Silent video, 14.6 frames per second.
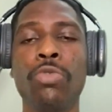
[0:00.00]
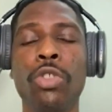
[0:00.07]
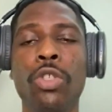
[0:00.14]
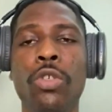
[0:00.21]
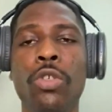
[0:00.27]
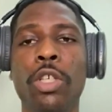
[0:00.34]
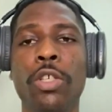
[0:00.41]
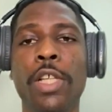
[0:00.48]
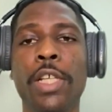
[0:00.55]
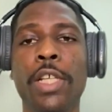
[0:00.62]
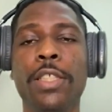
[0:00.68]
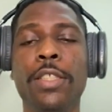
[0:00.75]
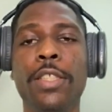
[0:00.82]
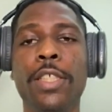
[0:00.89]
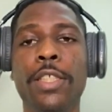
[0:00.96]
Collecting
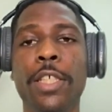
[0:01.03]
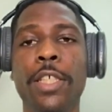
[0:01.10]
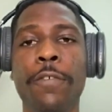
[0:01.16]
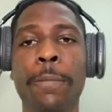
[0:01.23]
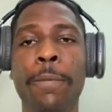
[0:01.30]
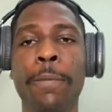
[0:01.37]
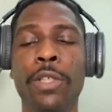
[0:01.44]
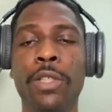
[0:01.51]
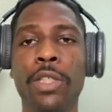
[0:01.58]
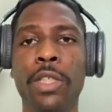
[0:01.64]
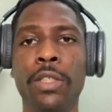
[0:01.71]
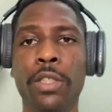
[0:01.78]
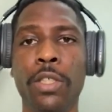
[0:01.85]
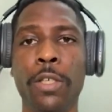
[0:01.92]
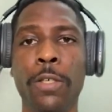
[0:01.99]
data of your patients
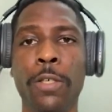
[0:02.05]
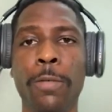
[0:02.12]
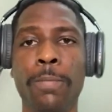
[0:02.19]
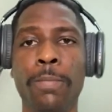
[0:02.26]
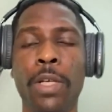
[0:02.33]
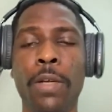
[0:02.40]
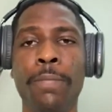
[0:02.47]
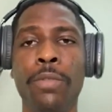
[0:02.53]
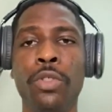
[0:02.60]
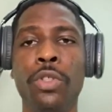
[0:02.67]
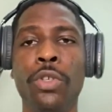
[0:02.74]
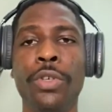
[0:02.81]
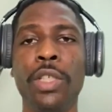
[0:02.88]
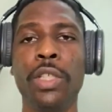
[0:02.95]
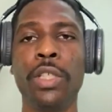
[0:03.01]
and
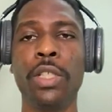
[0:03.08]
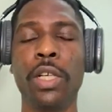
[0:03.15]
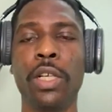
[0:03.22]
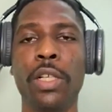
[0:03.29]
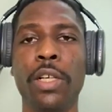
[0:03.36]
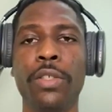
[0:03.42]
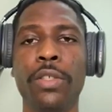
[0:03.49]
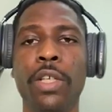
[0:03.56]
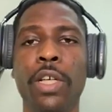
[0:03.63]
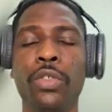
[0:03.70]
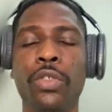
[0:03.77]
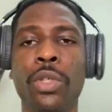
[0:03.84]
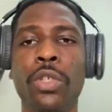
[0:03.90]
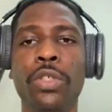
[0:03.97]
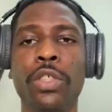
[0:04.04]
storing in the cloud as
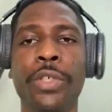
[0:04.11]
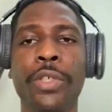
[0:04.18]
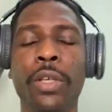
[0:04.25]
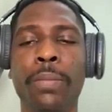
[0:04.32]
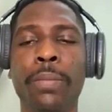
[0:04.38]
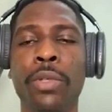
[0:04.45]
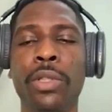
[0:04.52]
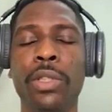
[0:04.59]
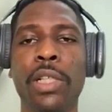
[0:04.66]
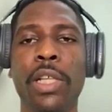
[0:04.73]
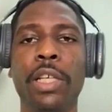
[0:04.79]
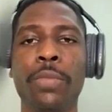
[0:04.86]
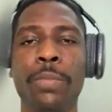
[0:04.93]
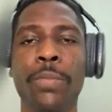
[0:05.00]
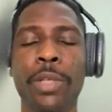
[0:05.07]
well is very important. Like you
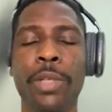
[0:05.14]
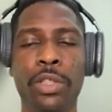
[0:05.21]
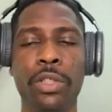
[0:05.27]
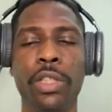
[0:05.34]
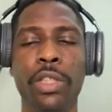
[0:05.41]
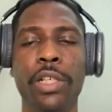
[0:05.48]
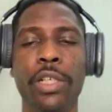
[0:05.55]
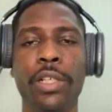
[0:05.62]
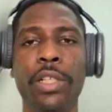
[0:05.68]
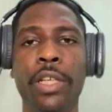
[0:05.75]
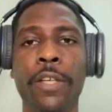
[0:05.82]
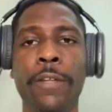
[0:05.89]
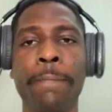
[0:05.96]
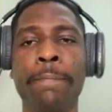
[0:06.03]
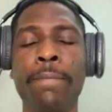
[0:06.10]
mentioned earlier,
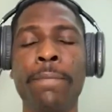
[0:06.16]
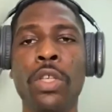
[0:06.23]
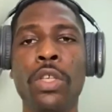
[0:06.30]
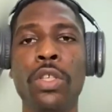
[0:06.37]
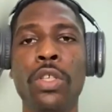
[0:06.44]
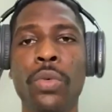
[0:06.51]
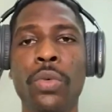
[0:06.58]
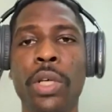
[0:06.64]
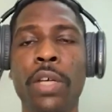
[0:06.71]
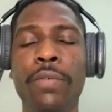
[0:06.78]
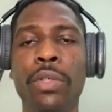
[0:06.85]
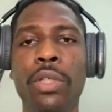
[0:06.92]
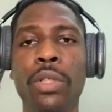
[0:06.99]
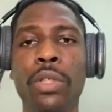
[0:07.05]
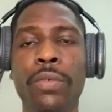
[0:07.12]
we have a lot
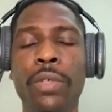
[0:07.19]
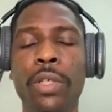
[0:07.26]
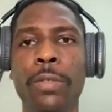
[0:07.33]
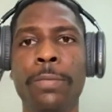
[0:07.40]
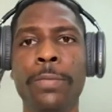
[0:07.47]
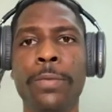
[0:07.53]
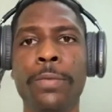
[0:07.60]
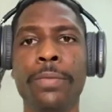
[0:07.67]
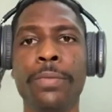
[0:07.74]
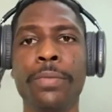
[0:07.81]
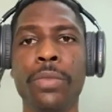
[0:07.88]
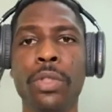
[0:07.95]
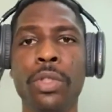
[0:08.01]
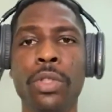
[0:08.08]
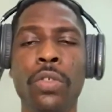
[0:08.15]
of
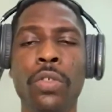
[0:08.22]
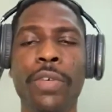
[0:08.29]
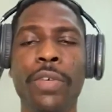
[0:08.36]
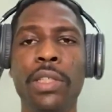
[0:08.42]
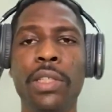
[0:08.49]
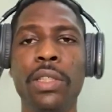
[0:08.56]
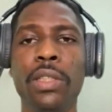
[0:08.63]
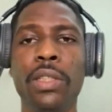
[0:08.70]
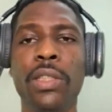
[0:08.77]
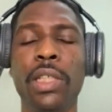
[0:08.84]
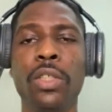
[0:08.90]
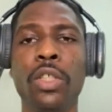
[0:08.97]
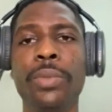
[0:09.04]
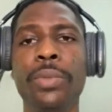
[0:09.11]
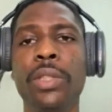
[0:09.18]
facilities
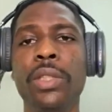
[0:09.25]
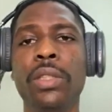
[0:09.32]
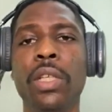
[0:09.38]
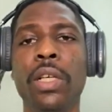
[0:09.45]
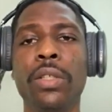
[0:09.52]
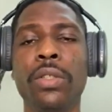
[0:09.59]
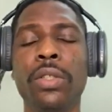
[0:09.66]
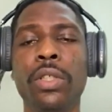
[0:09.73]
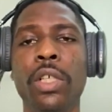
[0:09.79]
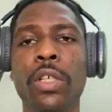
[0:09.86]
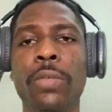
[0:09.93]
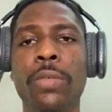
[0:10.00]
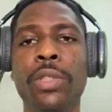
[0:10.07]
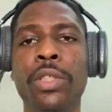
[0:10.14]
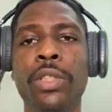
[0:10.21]
adopting that
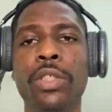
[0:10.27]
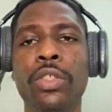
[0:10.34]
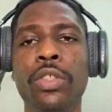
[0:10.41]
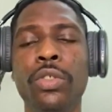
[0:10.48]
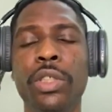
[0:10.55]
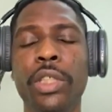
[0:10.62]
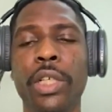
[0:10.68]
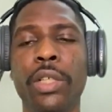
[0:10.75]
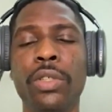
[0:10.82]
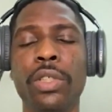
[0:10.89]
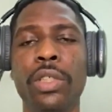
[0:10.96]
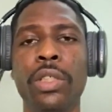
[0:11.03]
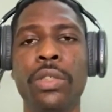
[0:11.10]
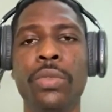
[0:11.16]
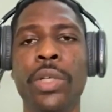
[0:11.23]
this new technology
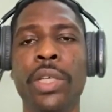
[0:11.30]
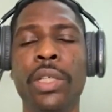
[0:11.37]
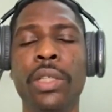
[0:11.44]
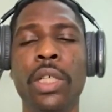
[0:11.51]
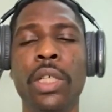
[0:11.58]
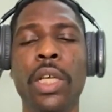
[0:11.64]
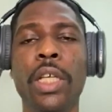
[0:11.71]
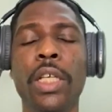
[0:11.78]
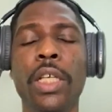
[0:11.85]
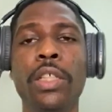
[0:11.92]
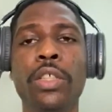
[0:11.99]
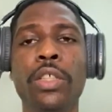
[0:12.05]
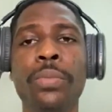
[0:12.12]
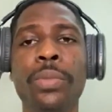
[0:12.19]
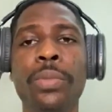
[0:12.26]
way.
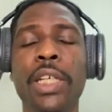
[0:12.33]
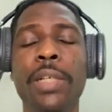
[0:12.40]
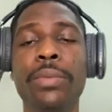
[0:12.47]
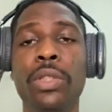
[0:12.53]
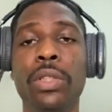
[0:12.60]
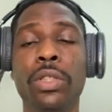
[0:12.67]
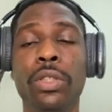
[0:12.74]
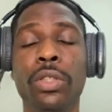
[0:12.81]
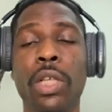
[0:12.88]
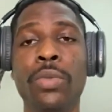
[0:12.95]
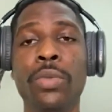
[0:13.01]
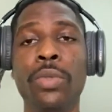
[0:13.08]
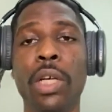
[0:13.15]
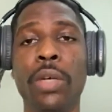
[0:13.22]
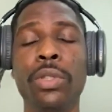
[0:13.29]
Sometimes I
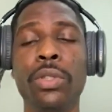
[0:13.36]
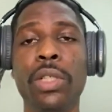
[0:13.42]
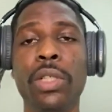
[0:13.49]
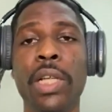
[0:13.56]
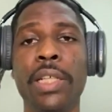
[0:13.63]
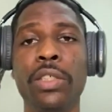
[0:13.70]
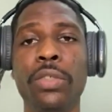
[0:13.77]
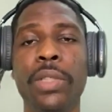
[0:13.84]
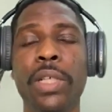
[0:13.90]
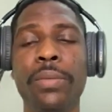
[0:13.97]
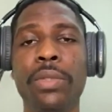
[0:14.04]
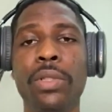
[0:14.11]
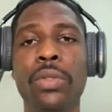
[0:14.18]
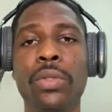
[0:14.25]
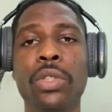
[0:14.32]
wouldn't lie. Sometimes it
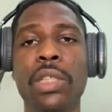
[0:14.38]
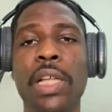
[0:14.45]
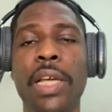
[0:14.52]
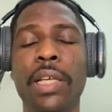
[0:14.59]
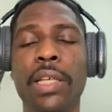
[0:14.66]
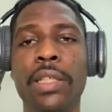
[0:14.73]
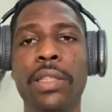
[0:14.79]
looks like it